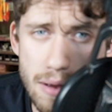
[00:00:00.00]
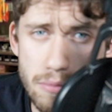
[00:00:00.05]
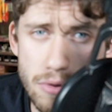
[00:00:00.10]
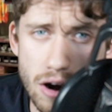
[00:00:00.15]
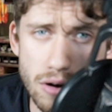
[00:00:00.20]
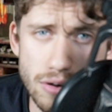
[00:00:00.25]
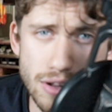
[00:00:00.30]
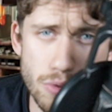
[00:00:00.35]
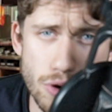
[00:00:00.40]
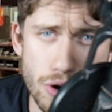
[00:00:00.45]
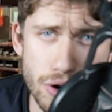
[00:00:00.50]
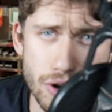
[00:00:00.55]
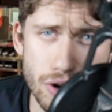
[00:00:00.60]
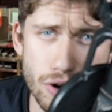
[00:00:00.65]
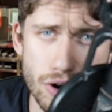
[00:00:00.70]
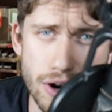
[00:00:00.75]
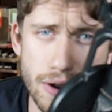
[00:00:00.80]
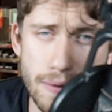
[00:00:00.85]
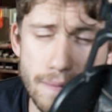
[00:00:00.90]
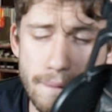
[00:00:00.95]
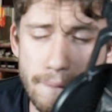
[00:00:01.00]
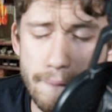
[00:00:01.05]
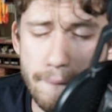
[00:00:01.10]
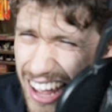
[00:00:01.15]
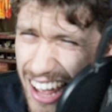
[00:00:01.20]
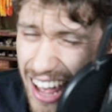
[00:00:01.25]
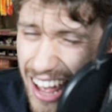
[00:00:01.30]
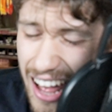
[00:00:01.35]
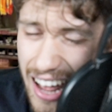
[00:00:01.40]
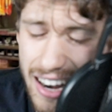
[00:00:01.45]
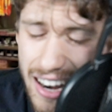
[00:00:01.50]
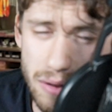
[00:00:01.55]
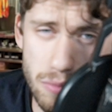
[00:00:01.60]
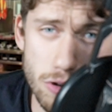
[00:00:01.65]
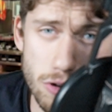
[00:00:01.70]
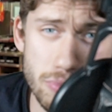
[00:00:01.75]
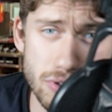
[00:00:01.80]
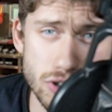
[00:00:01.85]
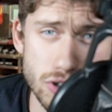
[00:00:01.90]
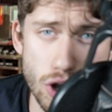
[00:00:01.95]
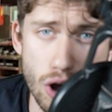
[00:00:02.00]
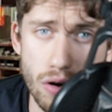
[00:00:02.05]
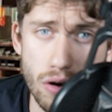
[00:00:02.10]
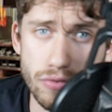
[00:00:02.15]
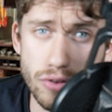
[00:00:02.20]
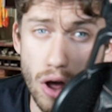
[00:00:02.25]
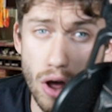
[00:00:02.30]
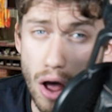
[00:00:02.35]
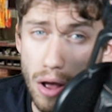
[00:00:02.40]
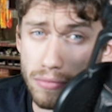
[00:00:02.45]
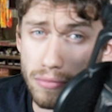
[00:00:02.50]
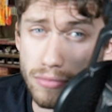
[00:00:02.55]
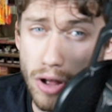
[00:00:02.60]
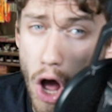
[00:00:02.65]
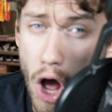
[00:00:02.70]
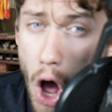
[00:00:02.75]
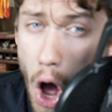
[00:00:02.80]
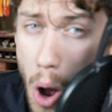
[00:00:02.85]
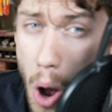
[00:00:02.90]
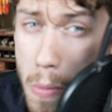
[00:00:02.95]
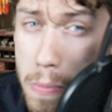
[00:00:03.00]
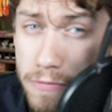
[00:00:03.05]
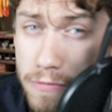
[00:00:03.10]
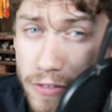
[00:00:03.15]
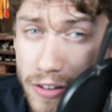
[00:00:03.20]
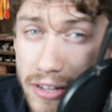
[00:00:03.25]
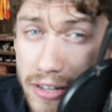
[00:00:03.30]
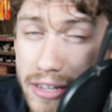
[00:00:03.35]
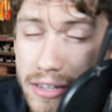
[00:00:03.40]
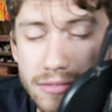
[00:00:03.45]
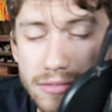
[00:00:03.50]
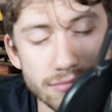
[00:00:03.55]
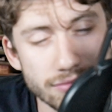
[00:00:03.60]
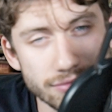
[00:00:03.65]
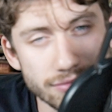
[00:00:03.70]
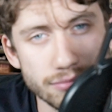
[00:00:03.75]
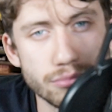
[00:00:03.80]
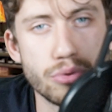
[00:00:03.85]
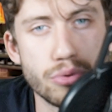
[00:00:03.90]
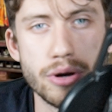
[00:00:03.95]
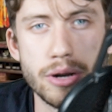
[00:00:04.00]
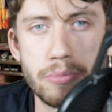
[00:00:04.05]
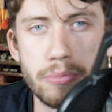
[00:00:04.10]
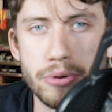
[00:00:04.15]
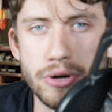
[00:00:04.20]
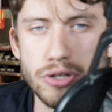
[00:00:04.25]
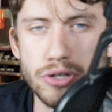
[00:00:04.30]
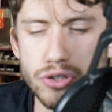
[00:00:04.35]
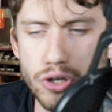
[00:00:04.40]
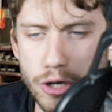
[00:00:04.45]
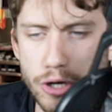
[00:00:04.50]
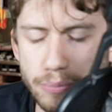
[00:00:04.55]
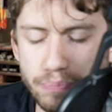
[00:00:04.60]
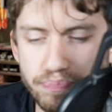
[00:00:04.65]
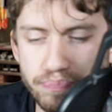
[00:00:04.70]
am currently working on it, and it will be solved hopefully pretty soon.